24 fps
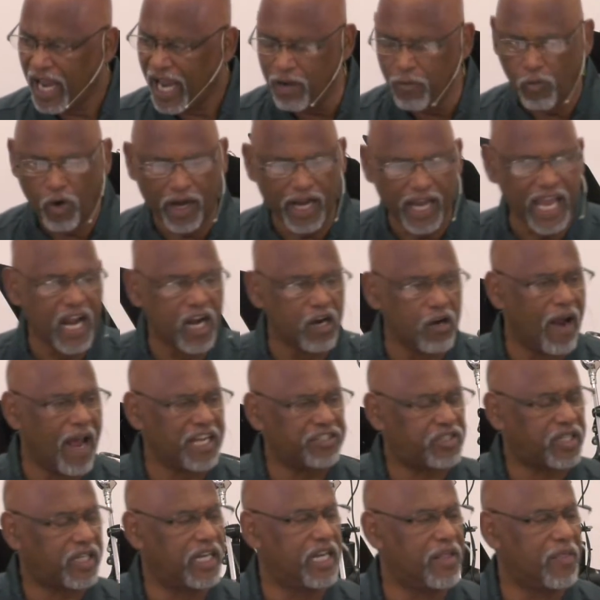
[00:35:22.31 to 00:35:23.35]
and we're
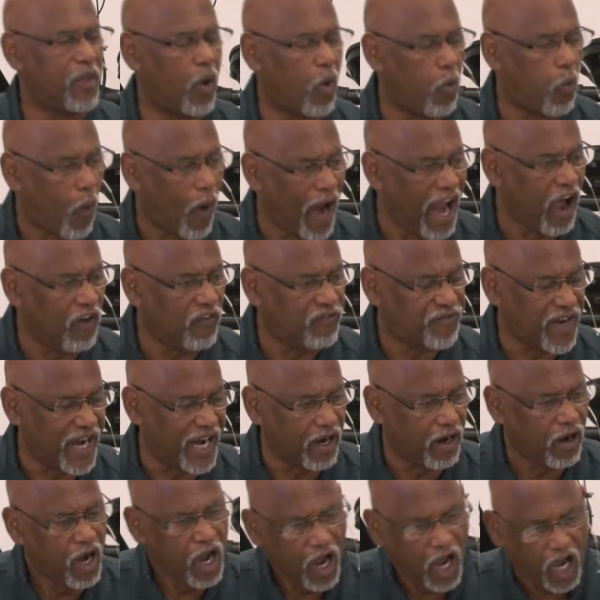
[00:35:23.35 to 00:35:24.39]
interested in the
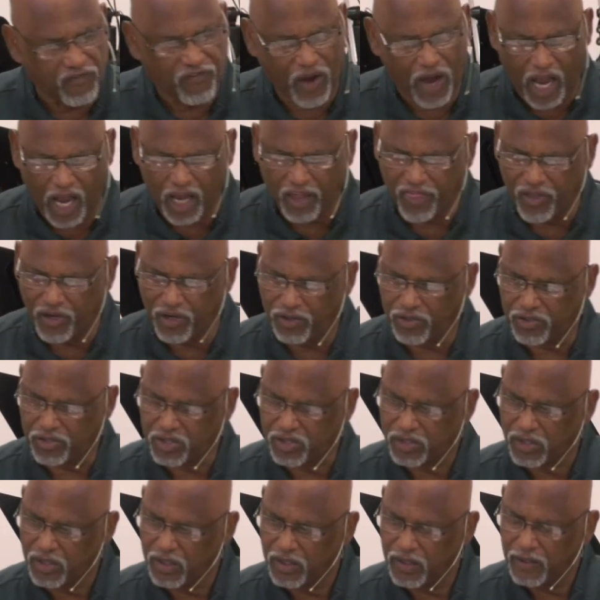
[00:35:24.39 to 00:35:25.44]
welfare of
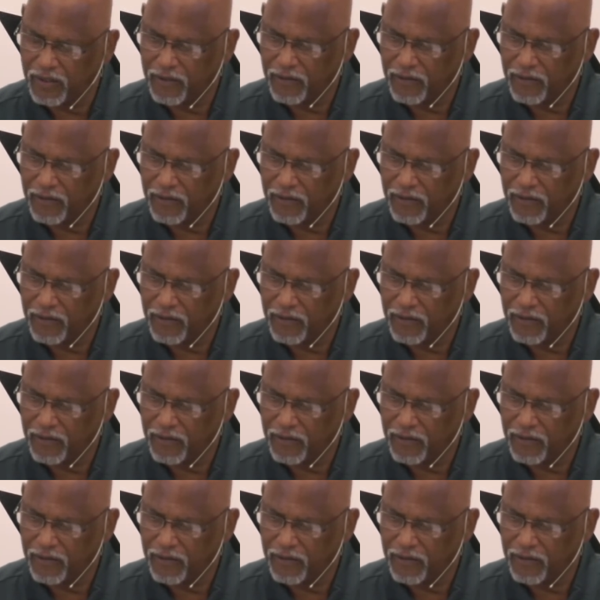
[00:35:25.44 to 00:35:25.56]
others?